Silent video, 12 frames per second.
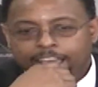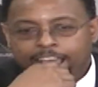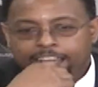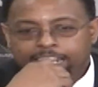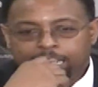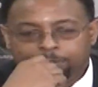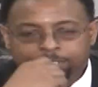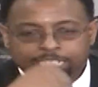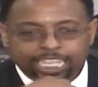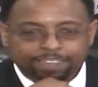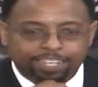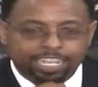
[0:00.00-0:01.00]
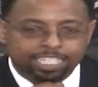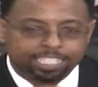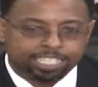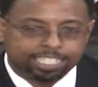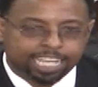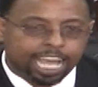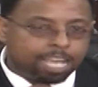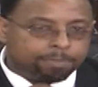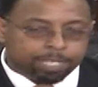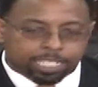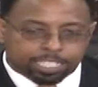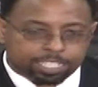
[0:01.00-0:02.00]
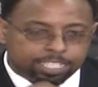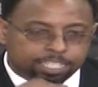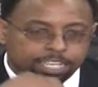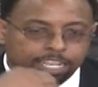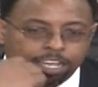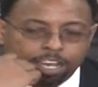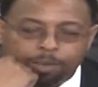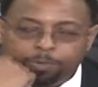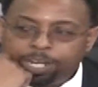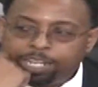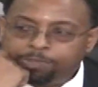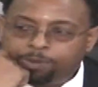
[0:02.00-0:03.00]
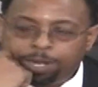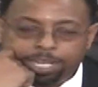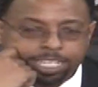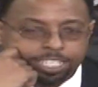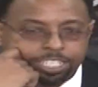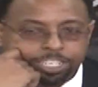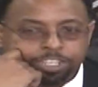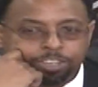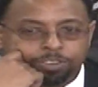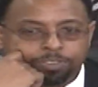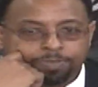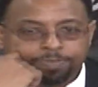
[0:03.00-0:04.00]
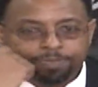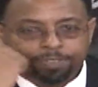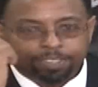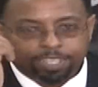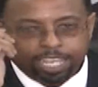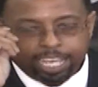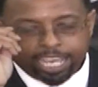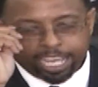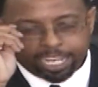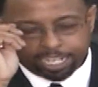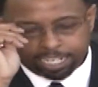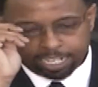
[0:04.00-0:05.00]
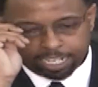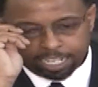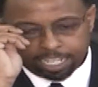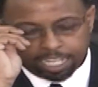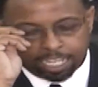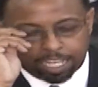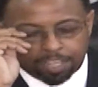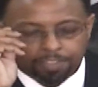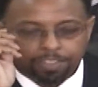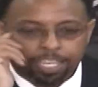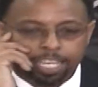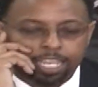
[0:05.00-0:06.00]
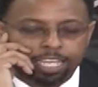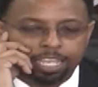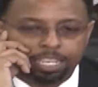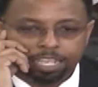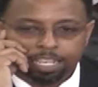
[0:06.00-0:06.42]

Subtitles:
and he was giving us assignments of what he wanted us to do. And the